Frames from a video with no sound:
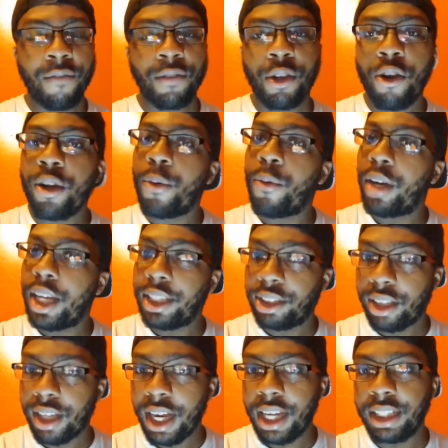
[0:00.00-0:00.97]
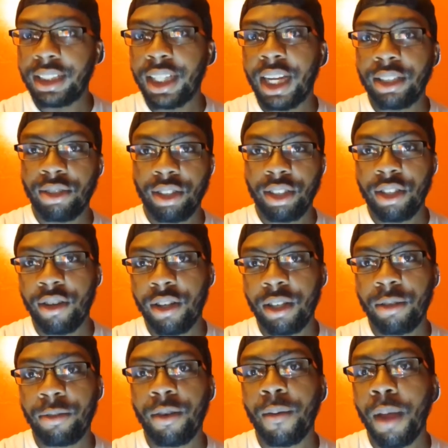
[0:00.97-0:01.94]
Cody won HOH, as we
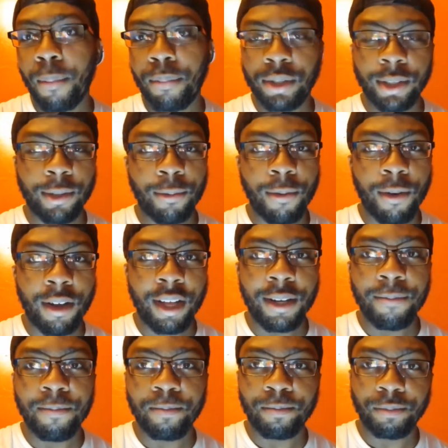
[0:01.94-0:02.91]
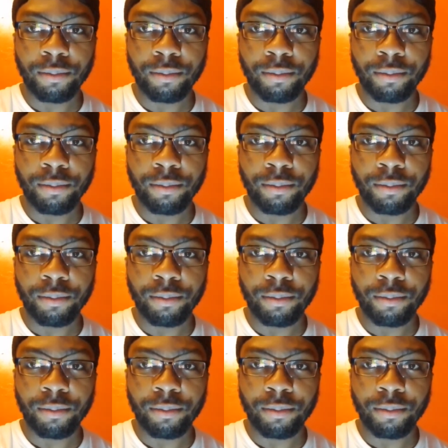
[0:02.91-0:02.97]
know from episode one.